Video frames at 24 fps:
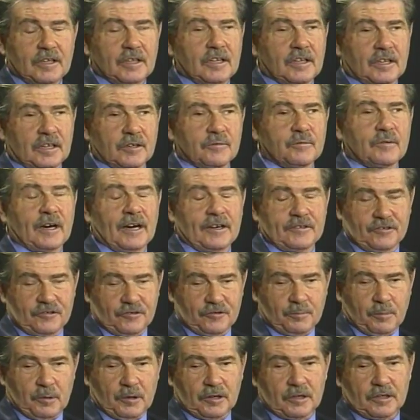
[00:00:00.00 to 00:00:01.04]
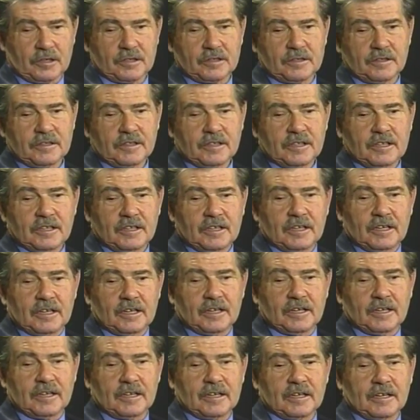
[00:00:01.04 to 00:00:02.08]
in Rogers Park
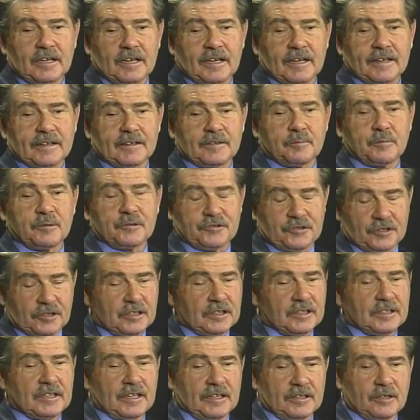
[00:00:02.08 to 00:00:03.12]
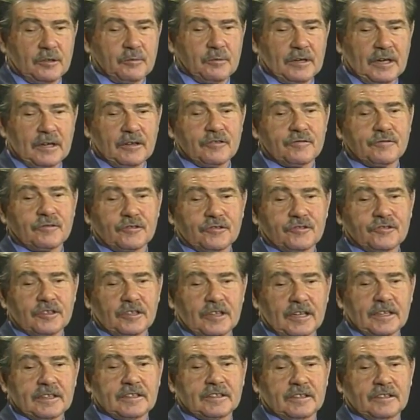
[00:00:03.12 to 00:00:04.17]
uh, and particularly, I know when I was first
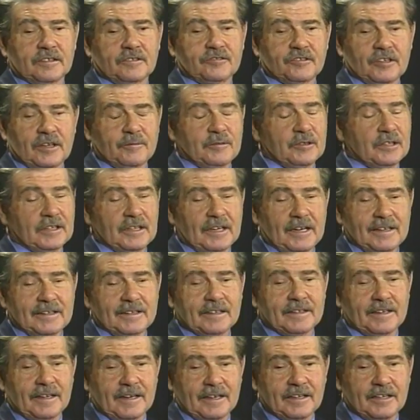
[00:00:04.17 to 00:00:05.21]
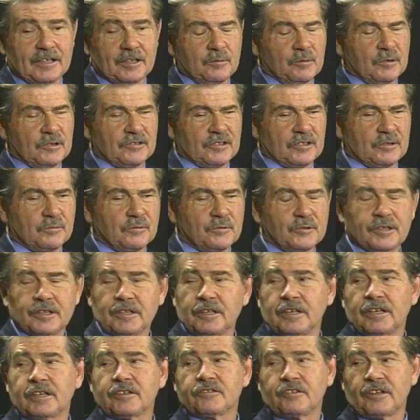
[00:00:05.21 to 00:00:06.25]
elected, 79 to 90 was a
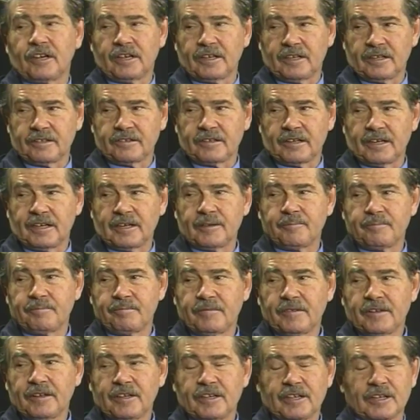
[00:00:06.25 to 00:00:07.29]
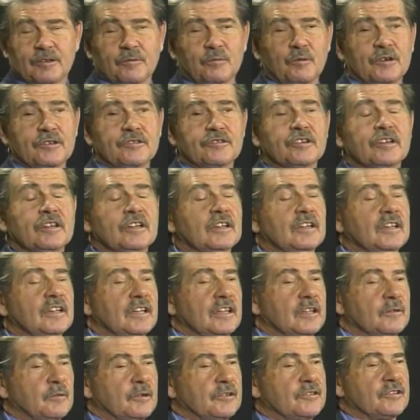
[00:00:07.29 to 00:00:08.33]
really exciting time. It in was. Which,
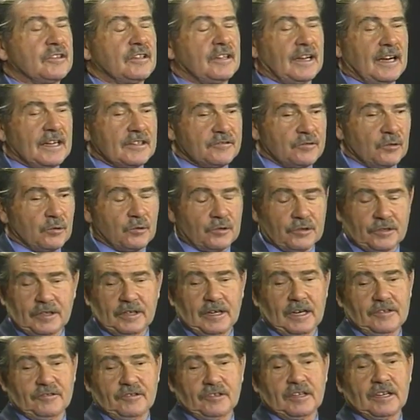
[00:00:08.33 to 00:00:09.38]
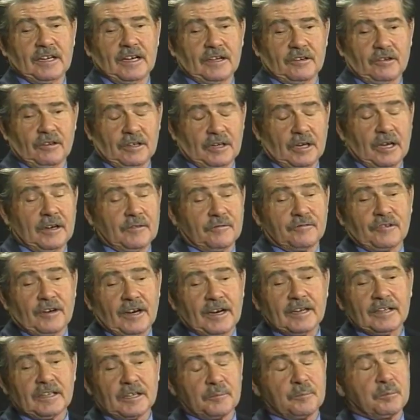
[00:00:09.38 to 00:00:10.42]
in which lots of organizing got on. And
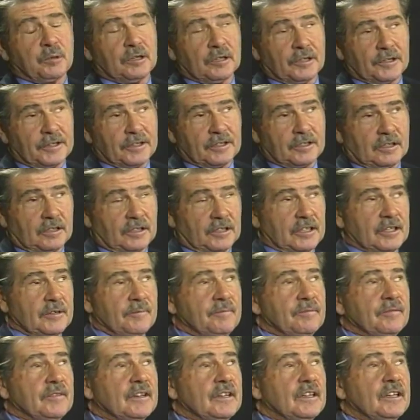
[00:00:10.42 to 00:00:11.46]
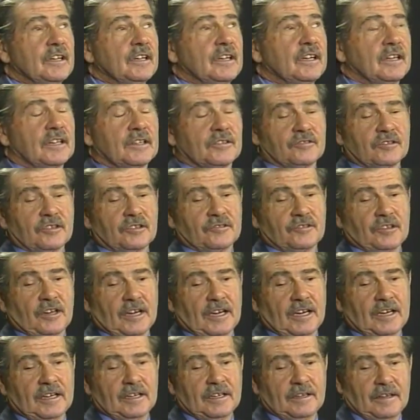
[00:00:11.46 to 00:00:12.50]
frankly, politically, uh, since
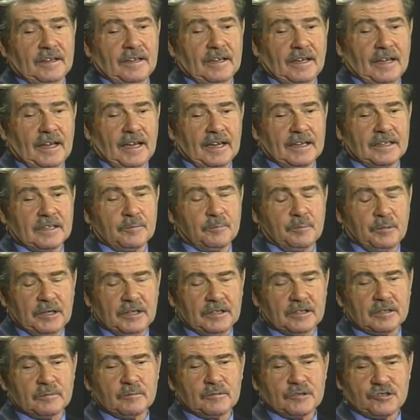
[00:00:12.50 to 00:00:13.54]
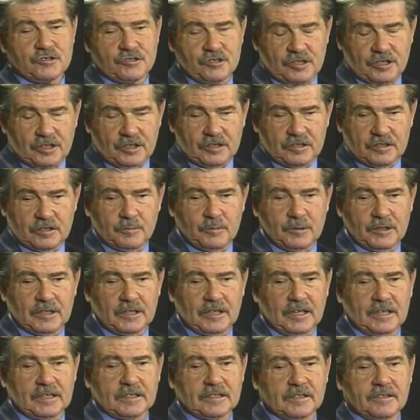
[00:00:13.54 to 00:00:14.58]
I had to beat the machine to be
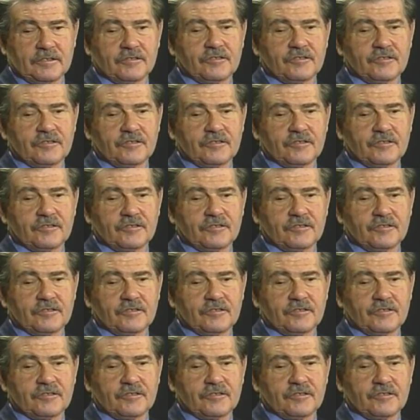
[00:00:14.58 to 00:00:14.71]
elected in